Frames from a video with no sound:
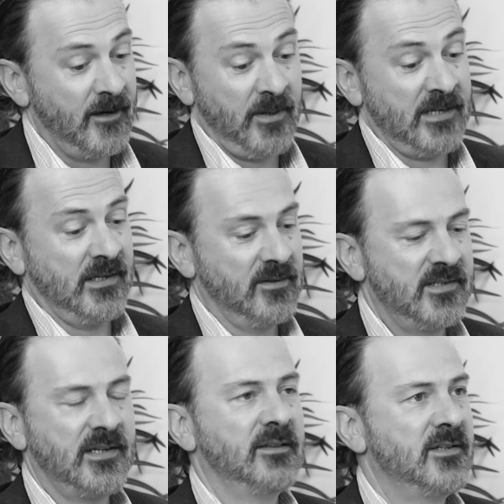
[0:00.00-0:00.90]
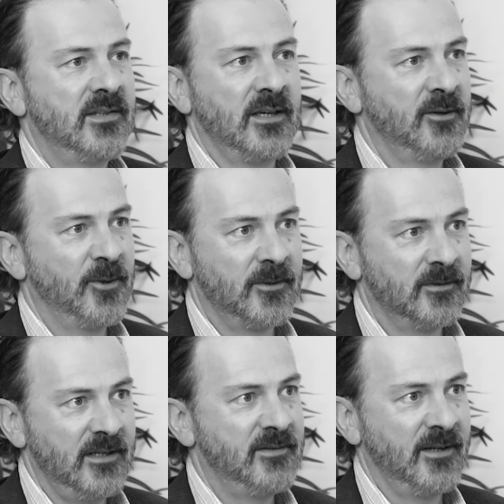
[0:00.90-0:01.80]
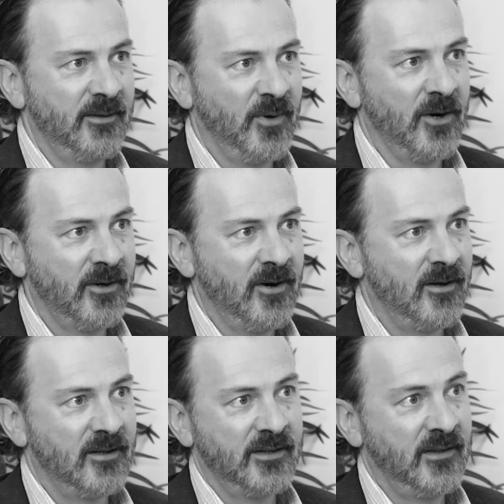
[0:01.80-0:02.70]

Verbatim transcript: I basically said this thing called Internet Protocol.